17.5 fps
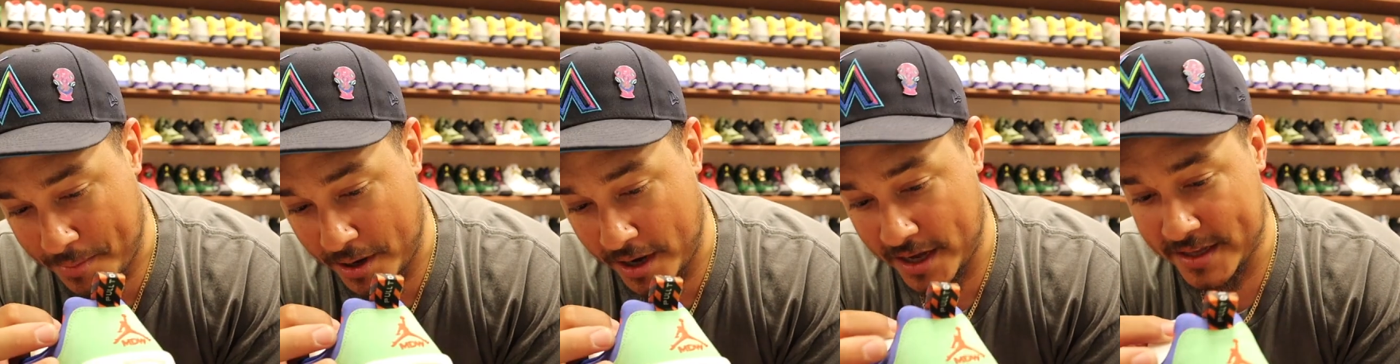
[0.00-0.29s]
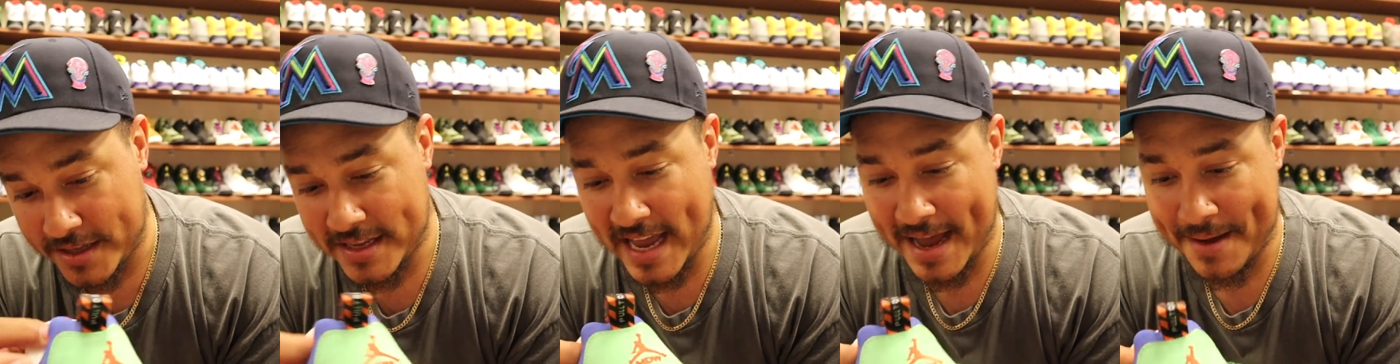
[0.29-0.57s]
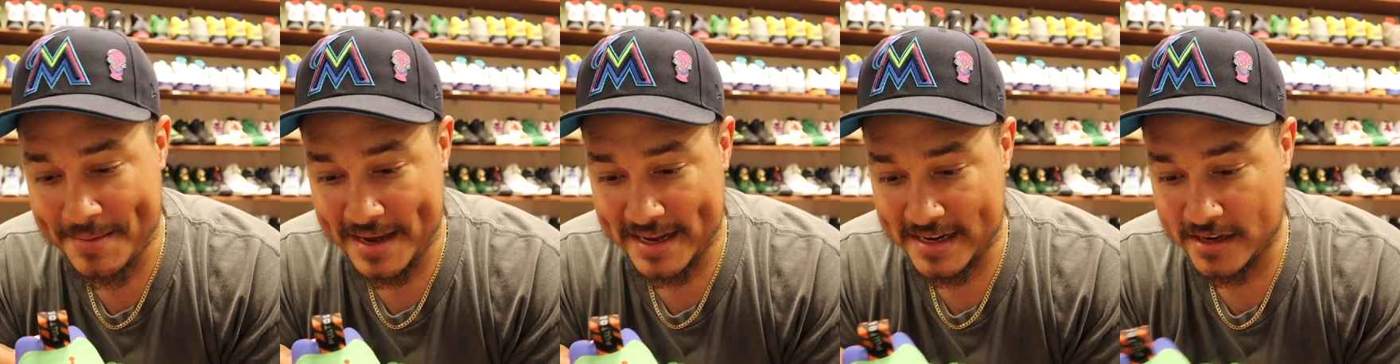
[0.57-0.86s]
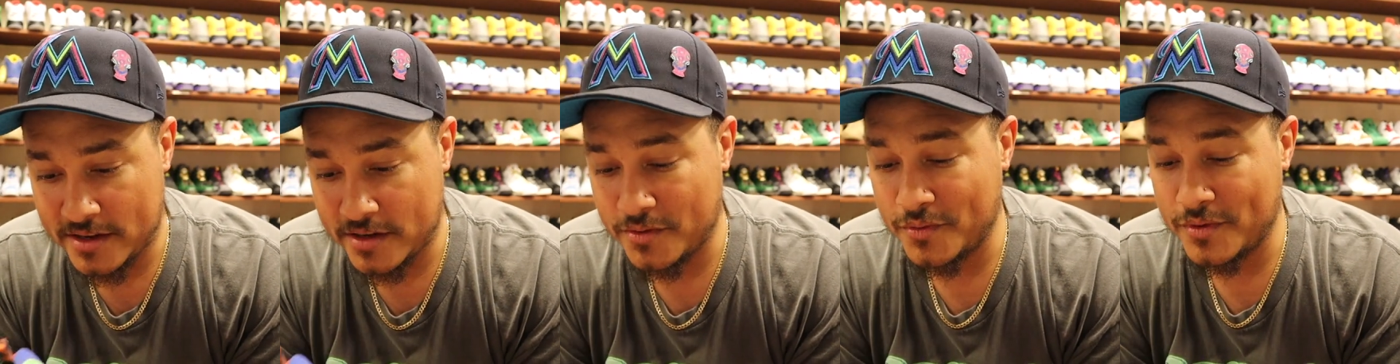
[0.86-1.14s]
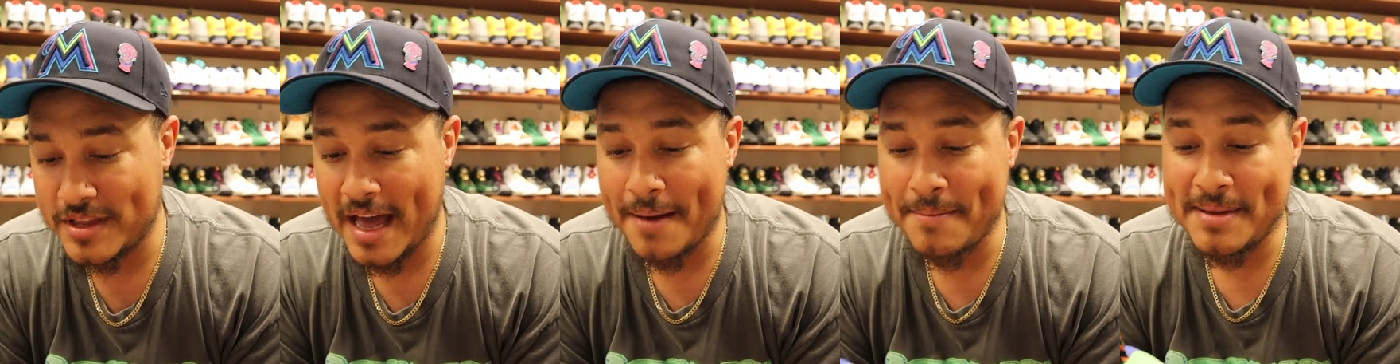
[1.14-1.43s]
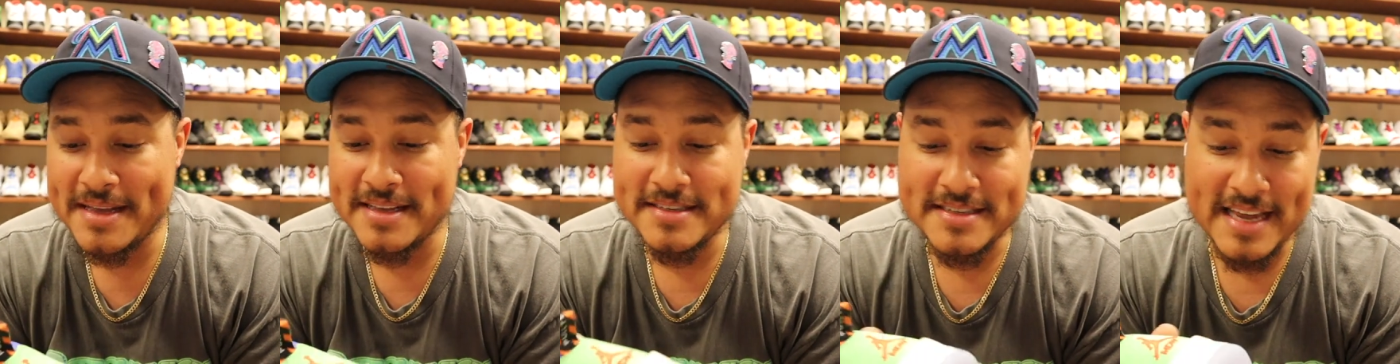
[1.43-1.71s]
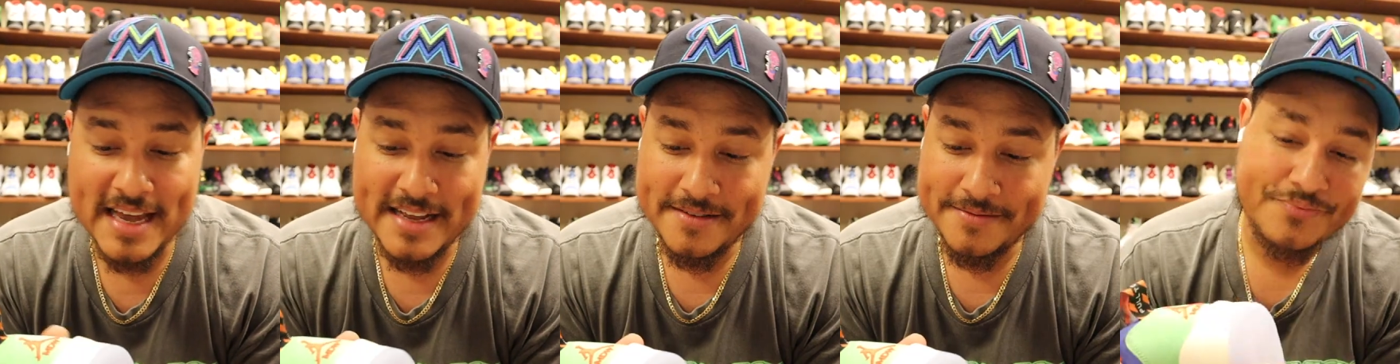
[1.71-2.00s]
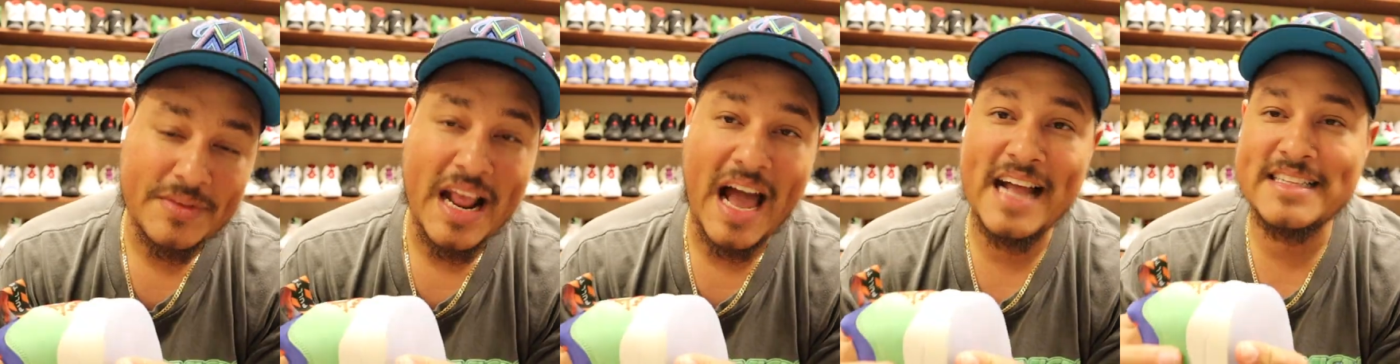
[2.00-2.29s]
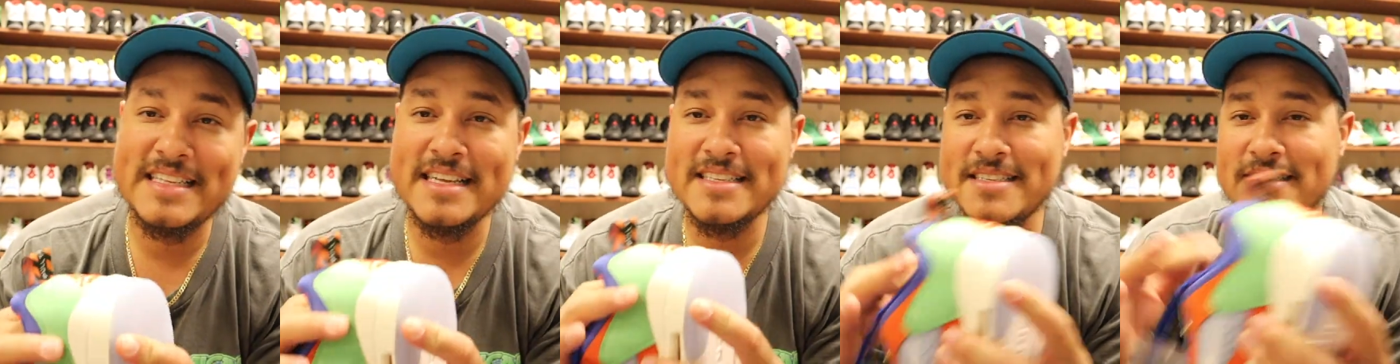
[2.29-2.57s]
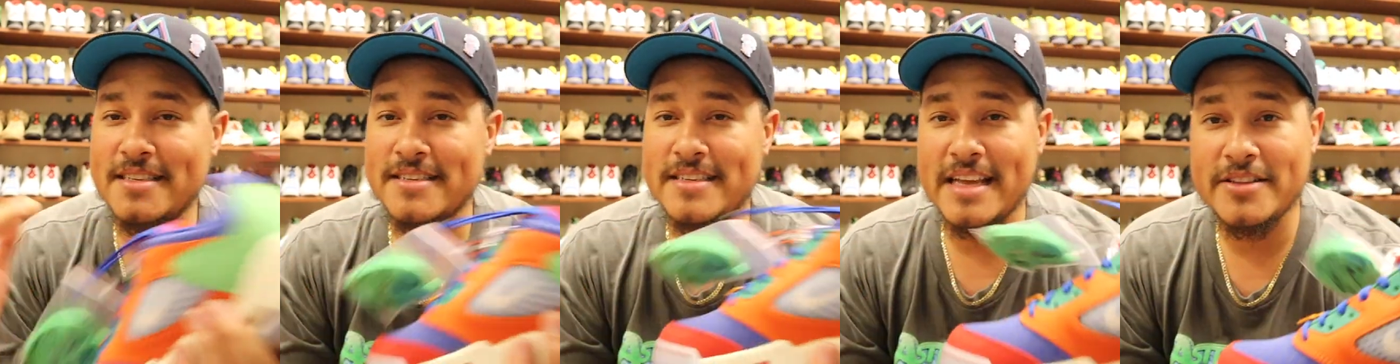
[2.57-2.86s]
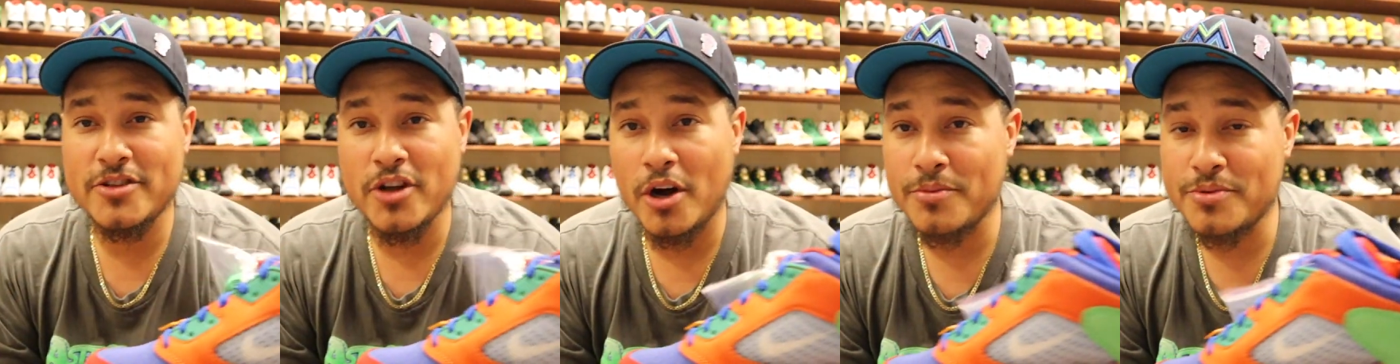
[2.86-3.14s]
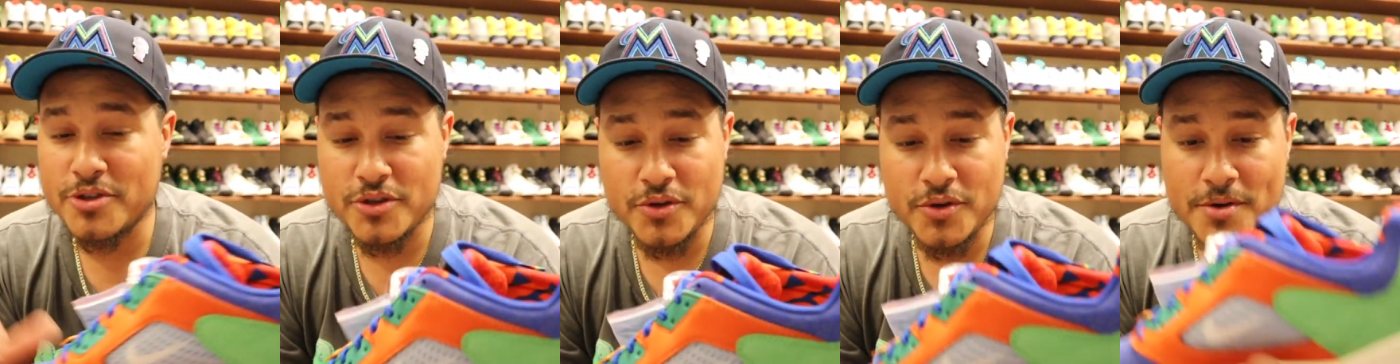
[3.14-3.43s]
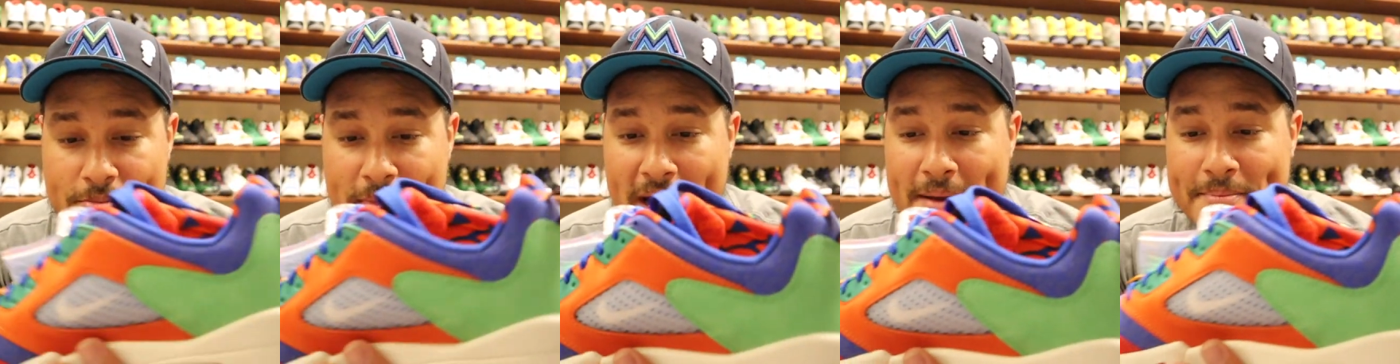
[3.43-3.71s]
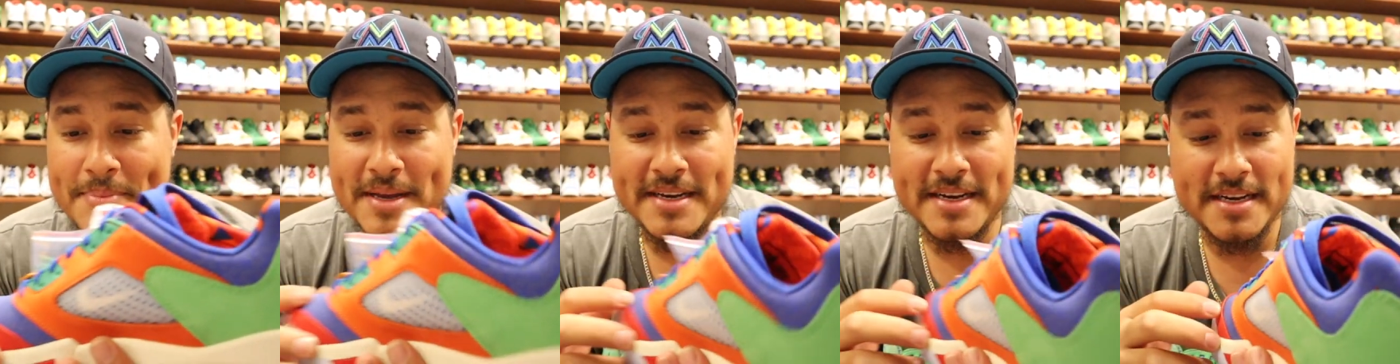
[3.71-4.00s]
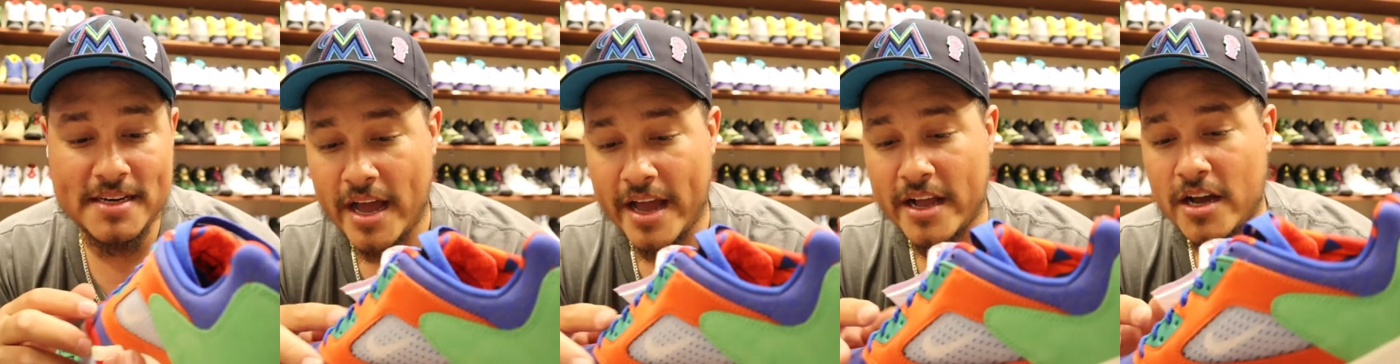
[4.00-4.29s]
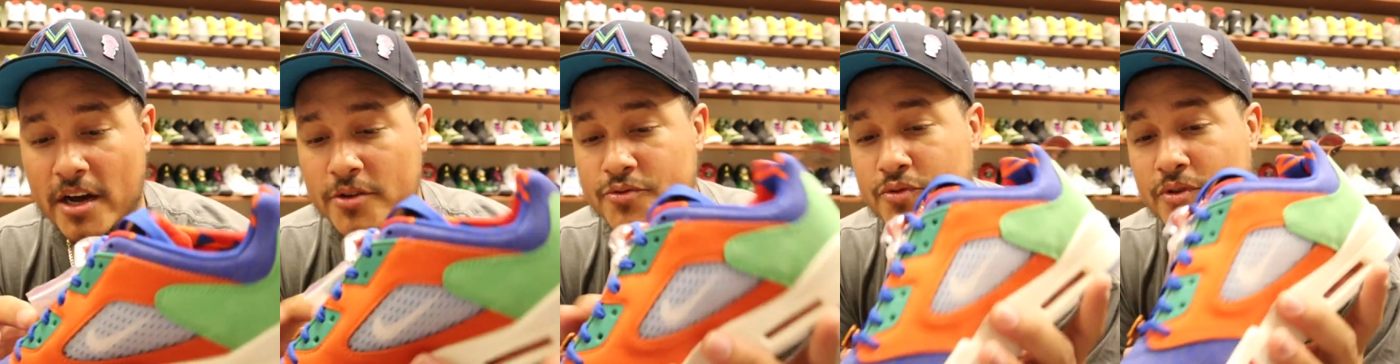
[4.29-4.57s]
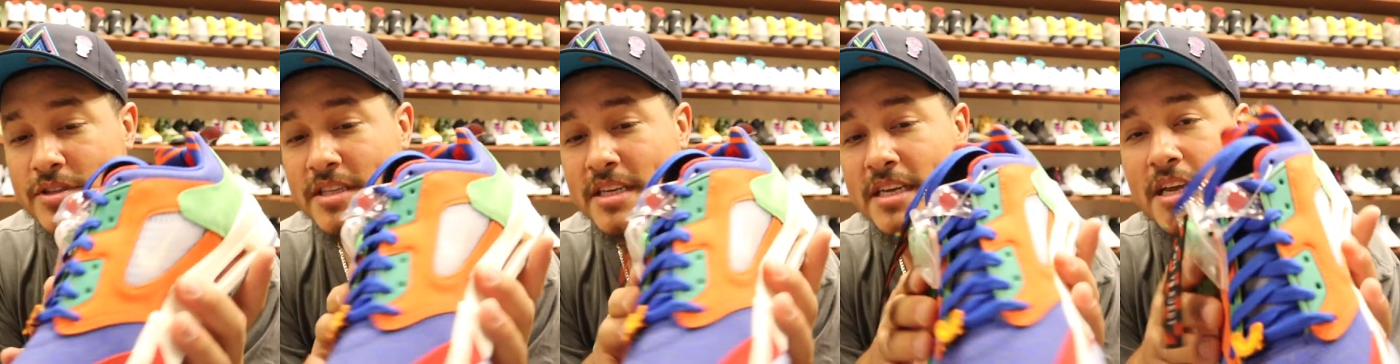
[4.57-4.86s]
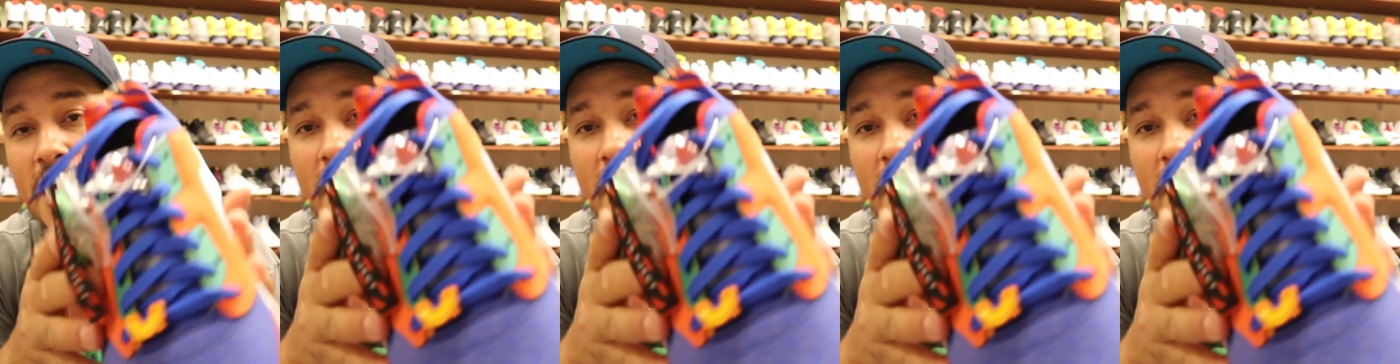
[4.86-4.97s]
But yeah, man, with that being said, I think this is a dope shoe in my opinion. It comes with the